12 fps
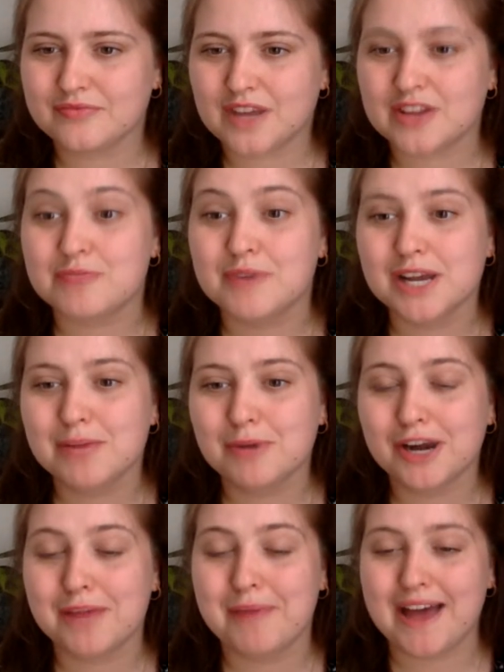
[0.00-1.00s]
Millie
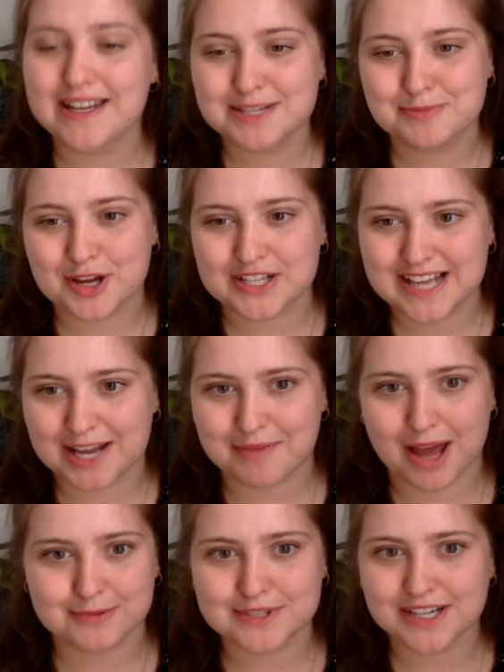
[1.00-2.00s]
Molly Mandy books had
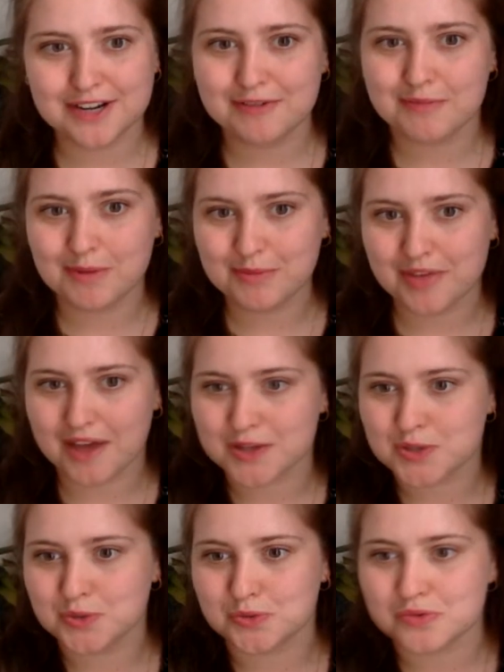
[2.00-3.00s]
maps. I don't remember that
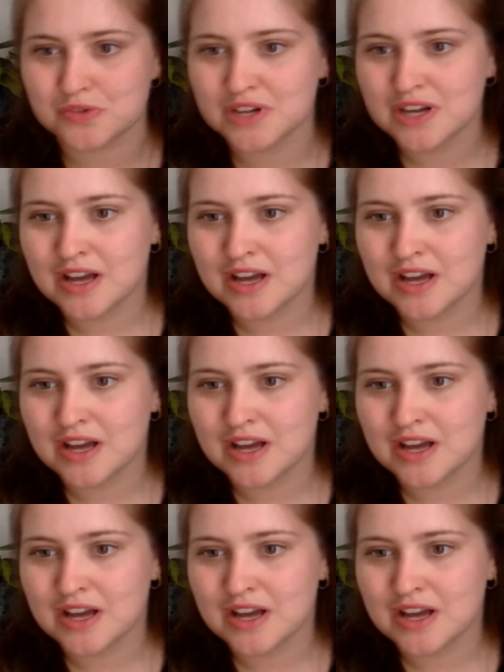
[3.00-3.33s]
at all.